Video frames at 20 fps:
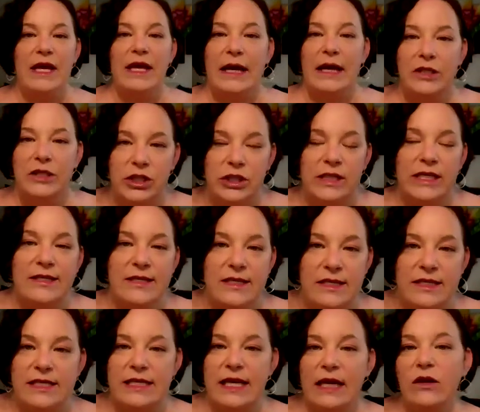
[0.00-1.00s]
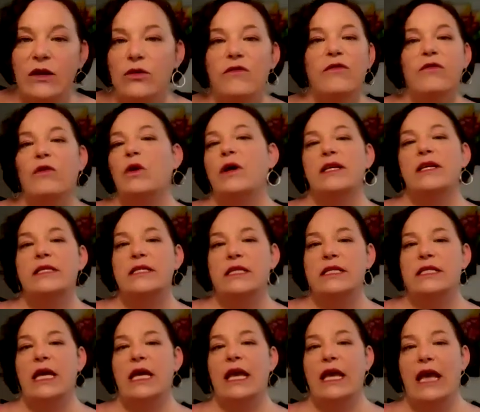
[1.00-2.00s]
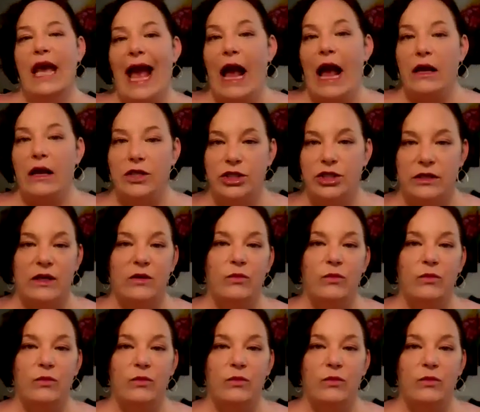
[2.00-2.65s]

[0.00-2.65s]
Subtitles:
it actually is a signal for us to take action,